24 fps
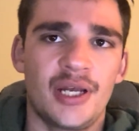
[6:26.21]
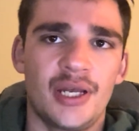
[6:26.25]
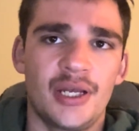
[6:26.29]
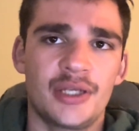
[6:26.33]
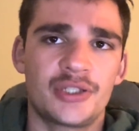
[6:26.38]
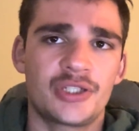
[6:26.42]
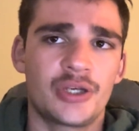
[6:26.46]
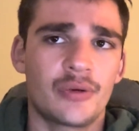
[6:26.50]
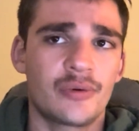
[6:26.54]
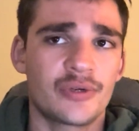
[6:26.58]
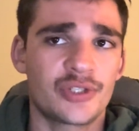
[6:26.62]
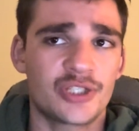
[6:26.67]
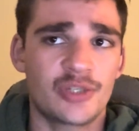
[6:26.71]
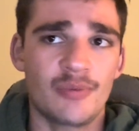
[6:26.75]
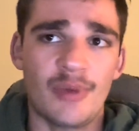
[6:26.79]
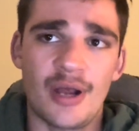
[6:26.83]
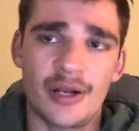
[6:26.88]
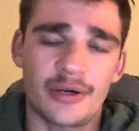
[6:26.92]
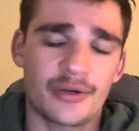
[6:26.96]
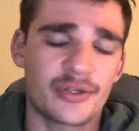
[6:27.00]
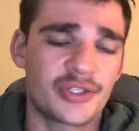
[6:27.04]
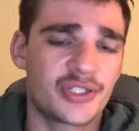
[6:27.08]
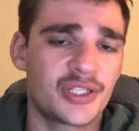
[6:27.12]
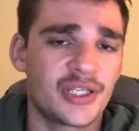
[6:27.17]
towards
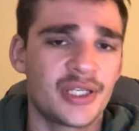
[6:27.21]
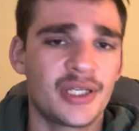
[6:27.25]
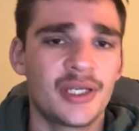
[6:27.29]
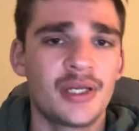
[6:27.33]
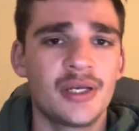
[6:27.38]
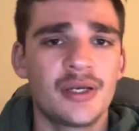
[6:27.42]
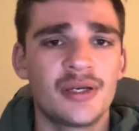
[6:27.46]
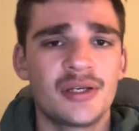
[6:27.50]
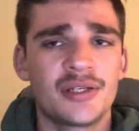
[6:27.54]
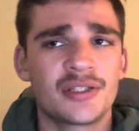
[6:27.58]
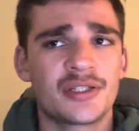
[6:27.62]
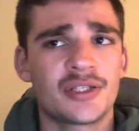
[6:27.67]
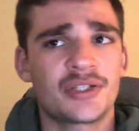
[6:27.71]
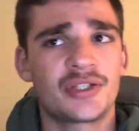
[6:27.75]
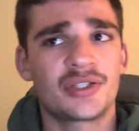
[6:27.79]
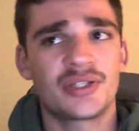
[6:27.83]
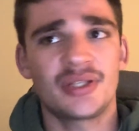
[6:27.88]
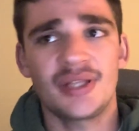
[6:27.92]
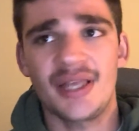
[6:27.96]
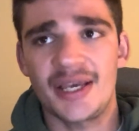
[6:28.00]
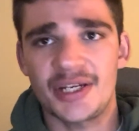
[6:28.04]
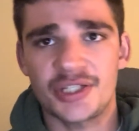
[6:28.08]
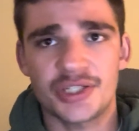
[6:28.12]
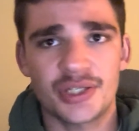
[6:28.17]
democracy, such as
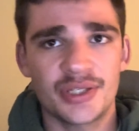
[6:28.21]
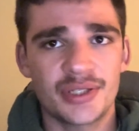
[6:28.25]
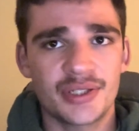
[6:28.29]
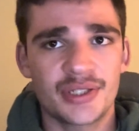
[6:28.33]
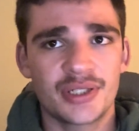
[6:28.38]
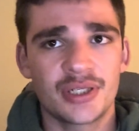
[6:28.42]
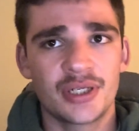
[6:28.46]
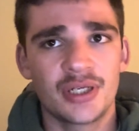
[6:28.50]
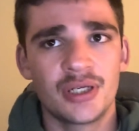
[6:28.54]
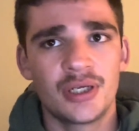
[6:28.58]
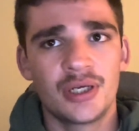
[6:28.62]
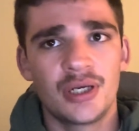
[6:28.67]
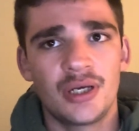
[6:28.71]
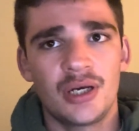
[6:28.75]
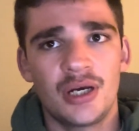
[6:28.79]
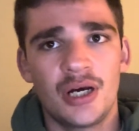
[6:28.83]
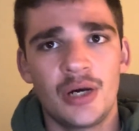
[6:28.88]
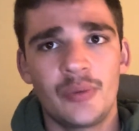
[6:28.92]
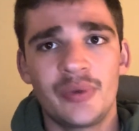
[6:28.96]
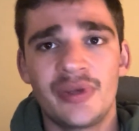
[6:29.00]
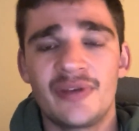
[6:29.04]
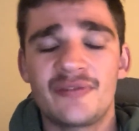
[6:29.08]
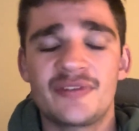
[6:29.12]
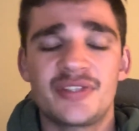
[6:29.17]
elections,
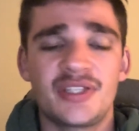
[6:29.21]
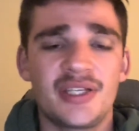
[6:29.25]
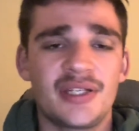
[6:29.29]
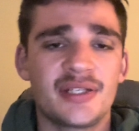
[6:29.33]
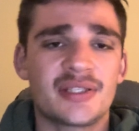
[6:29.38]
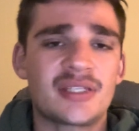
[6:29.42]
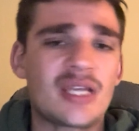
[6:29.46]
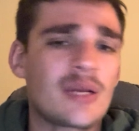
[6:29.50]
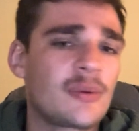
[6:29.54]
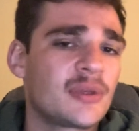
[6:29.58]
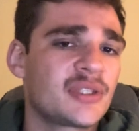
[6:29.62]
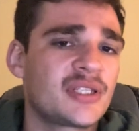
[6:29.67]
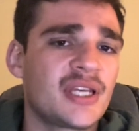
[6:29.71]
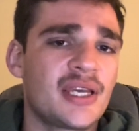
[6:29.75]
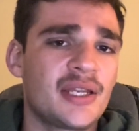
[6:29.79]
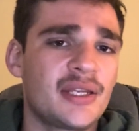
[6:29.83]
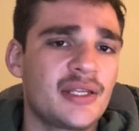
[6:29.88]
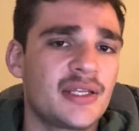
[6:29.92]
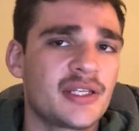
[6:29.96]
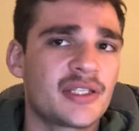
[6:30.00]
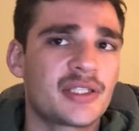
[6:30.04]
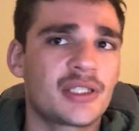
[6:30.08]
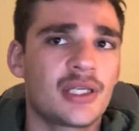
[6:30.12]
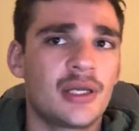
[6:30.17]
we have seen
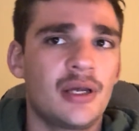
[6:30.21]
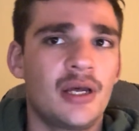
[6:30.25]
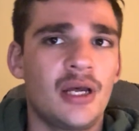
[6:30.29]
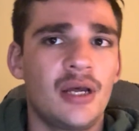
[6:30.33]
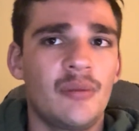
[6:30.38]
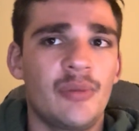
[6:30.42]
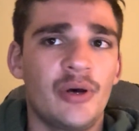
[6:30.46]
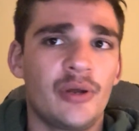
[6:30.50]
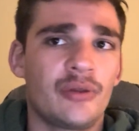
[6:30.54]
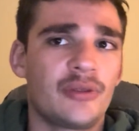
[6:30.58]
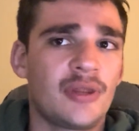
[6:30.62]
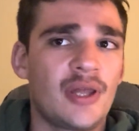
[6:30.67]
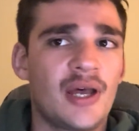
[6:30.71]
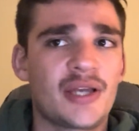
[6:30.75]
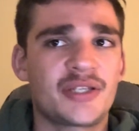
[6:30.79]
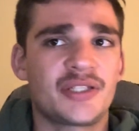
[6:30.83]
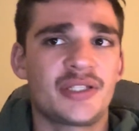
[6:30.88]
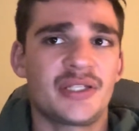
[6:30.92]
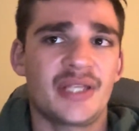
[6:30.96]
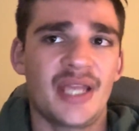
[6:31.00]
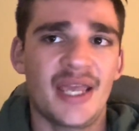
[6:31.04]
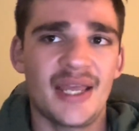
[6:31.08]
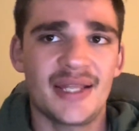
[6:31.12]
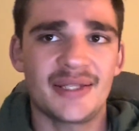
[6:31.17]
simultaneous both loss and
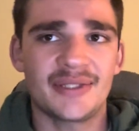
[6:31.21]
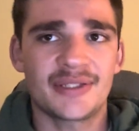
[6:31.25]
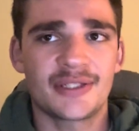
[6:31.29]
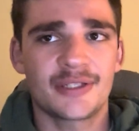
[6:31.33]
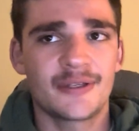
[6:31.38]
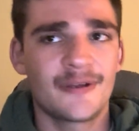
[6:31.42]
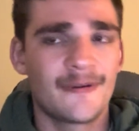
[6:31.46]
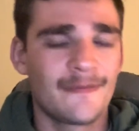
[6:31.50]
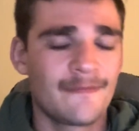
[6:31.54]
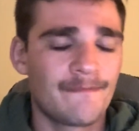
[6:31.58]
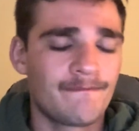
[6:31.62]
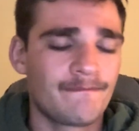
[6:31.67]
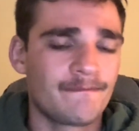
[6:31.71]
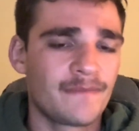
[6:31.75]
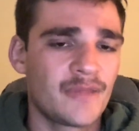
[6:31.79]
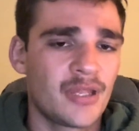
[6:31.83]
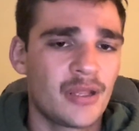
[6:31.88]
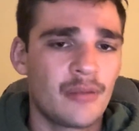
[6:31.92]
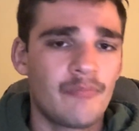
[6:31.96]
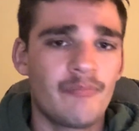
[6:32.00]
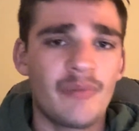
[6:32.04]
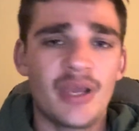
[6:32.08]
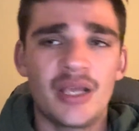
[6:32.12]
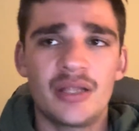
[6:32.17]
gains.
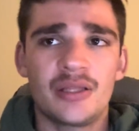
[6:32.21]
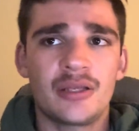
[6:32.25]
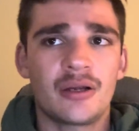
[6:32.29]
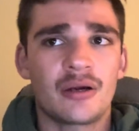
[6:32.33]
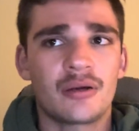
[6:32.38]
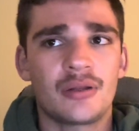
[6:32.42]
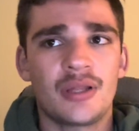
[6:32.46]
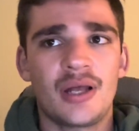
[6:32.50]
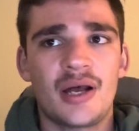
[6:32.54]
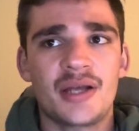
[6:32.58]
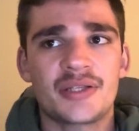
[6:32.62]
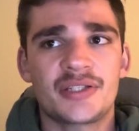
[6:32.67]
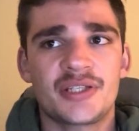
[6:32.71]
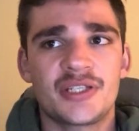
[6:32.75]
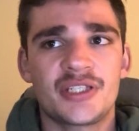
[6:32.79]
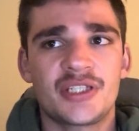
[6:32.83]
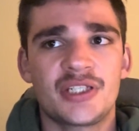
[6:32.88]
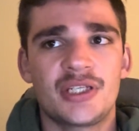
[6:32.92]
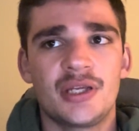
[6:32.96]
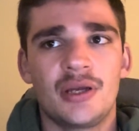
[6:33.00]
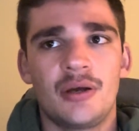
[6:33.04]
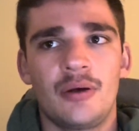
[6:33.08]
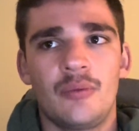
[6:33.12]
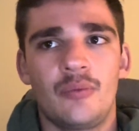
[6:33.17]
Mainly our losses
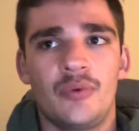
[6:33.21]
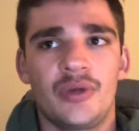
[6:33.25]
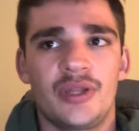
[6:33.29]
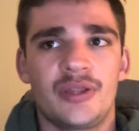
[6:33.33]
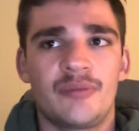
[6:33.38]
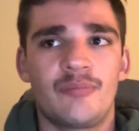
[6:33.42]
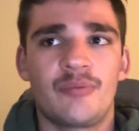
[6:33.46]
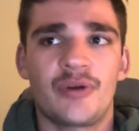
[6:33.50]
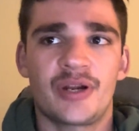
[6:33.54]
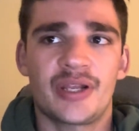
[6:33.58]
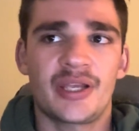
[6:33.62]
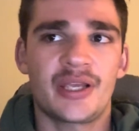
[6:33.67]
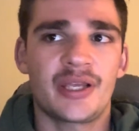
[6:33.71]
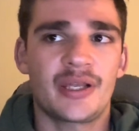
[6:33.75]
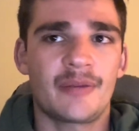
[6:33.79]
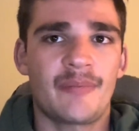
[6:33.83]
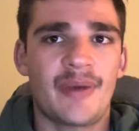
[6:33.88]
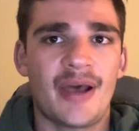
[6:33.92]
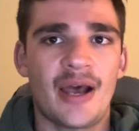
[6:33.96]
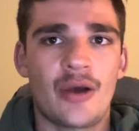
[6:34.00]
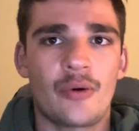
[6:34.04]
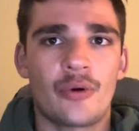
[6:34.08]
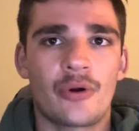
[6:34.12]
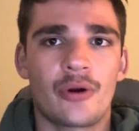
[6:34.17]
with bringing
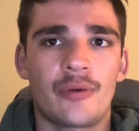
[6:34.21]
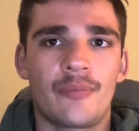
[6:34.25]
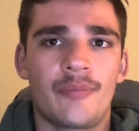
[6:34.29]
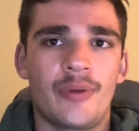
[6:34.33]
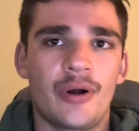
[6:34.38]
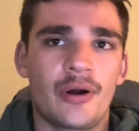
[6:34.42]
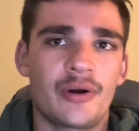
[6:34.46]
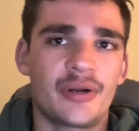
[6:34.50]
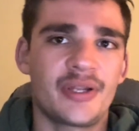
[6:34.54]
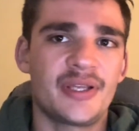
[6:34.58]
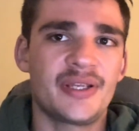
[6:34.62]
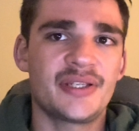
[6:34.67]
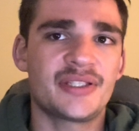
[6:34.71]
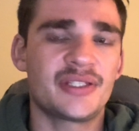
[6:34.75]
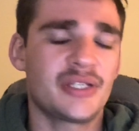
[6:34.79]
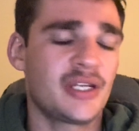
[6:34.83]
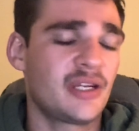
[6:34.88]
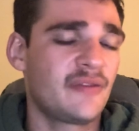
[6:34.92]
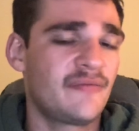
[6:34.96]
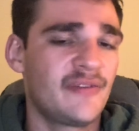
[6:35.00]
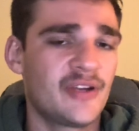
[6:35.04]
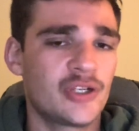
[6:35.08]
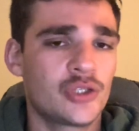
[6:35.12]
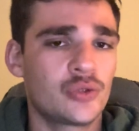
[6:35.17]
power parties and
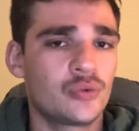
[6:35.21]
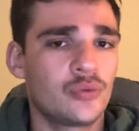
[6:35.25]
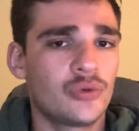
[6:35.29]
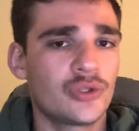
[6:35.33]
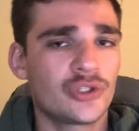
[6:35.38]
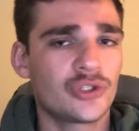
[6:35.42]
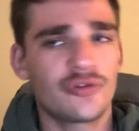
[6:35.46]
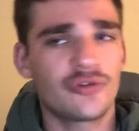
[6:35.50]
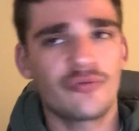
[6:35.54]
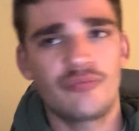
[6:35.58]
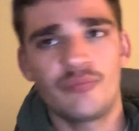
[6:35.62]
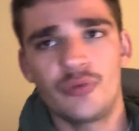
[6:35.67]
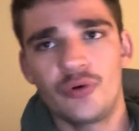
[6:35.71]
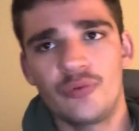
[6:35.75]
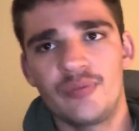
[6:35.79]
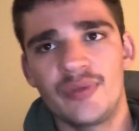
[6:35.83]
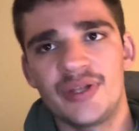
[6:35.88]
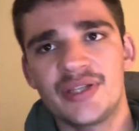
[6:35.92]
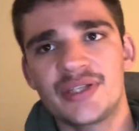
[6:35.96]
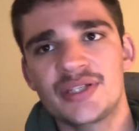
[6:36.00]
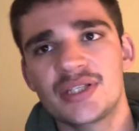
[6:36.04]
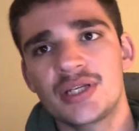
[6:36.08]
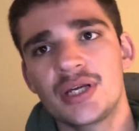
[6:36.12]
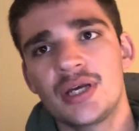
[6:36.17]
individuals of
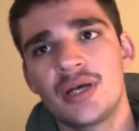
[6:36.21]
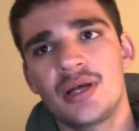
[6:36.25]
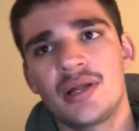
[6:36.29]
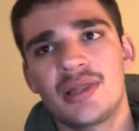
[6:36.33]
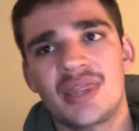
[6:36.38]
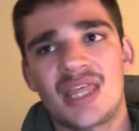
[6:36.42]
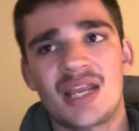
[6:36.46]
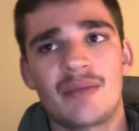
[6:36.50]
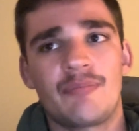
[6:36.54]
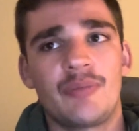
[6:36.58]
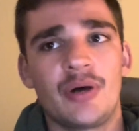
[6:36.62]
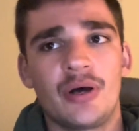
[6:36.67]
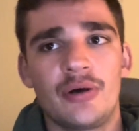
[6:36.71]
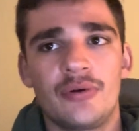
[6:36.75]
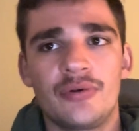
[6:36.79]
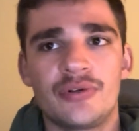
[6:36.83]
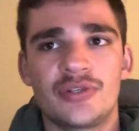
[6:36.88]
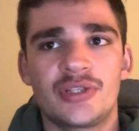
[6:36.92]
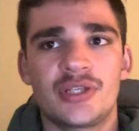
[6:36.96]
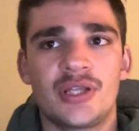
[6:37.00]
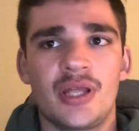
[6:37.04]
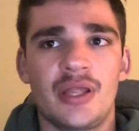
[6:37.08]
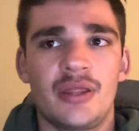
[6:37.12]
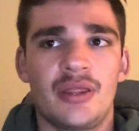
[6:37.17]
movements that oppose
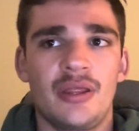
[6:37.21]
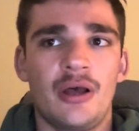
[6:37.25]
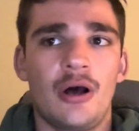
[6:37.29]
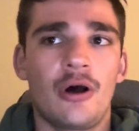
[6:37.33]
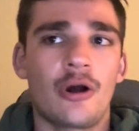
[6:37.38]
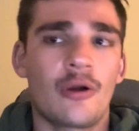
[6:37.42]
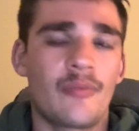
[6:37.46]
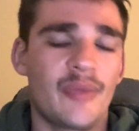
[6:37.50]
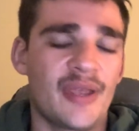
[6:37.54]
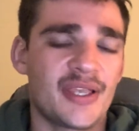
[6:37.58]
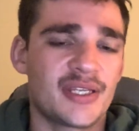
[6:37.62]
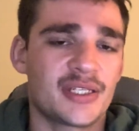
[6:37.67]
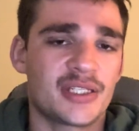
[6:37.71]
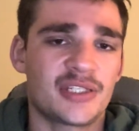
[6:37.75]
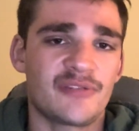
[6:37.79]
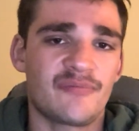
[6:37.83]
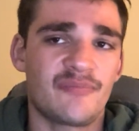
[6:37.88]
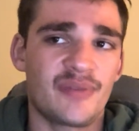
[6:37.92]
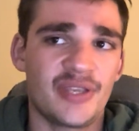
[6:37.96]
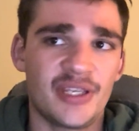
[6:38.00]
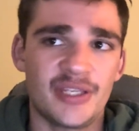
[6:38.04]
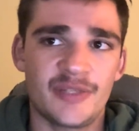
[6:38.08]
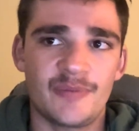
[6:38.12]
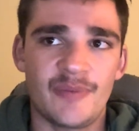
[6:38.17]
our basis of
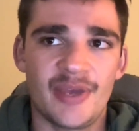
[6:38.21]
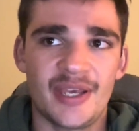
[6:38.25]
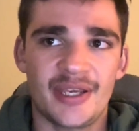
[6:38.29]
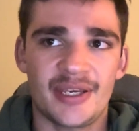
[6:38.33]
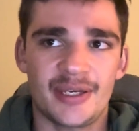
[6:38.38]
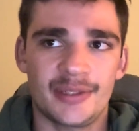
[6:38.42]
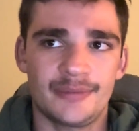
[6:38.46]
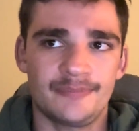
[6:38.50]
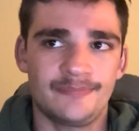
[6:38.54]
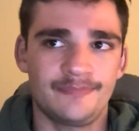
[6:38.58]
peacemaking.